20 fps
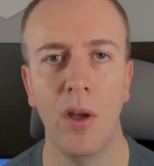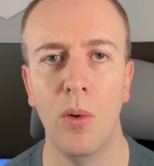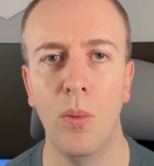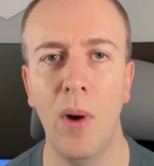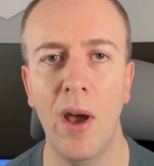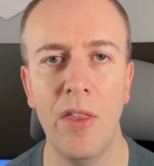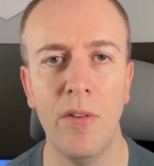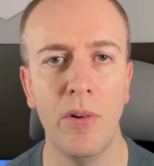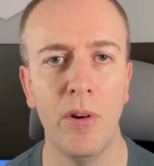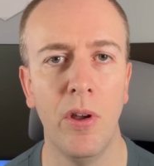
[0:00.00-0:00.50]

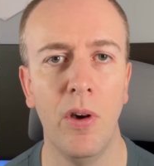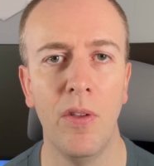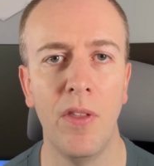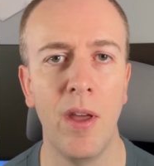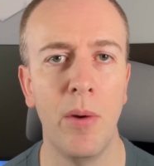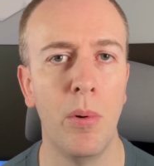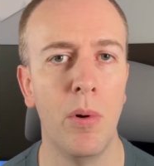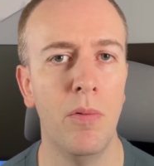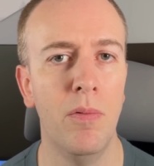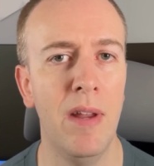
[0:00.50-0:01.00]
Whether or not
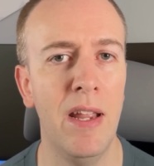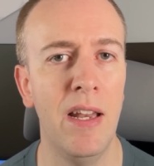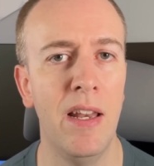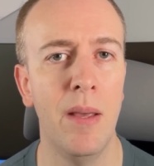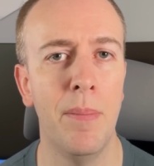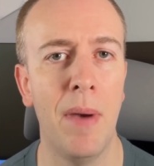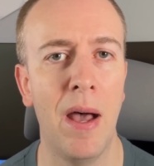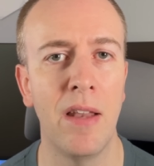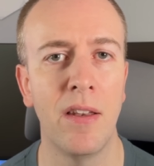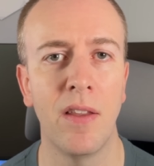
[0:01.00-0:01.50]
they will really
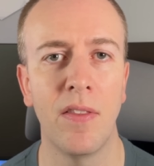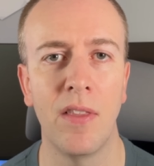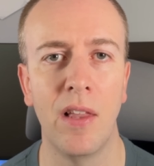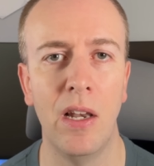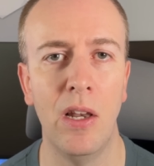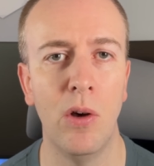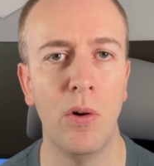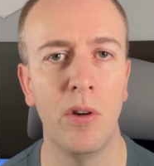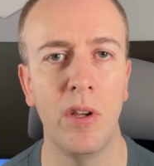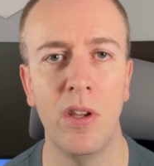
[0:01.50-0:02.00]
abandon the
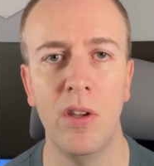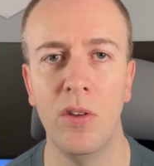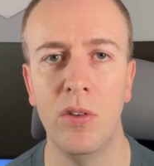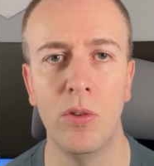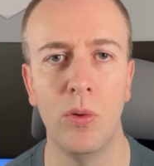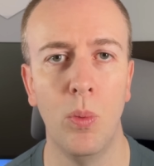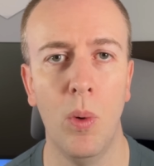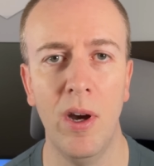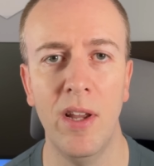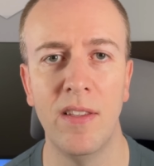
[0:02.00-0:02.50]

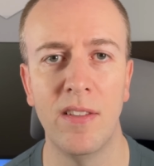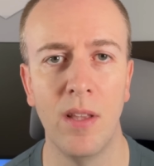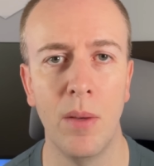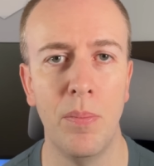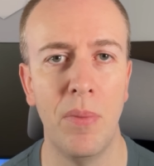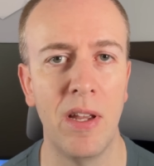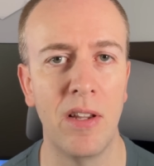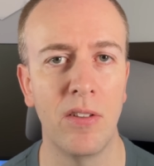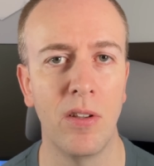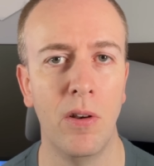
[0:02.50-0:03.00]
long-used white
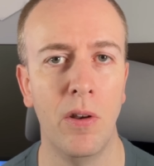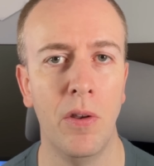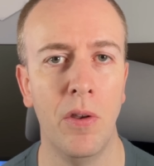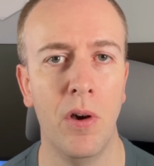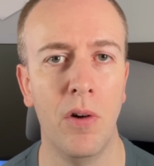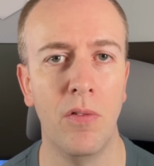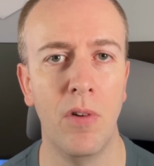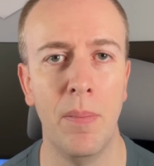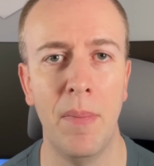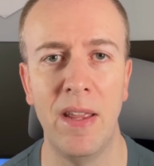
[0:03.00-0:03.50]
subpixel or
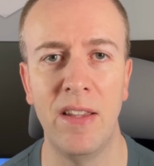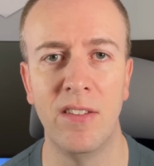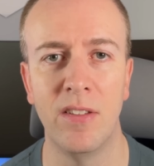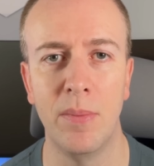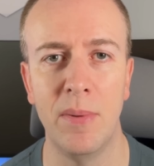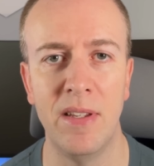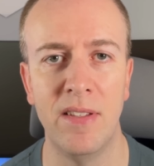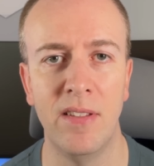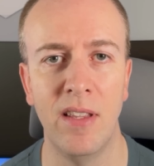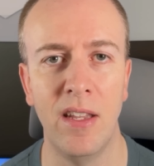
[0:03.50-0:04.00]
not remains to
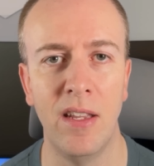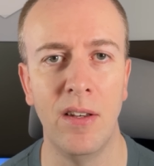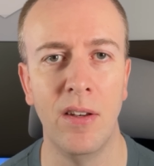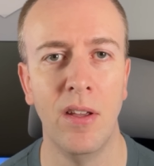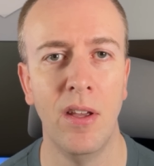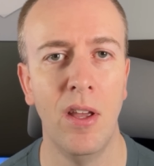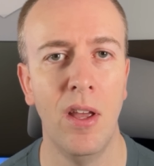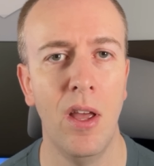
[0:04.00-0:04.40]
be seen,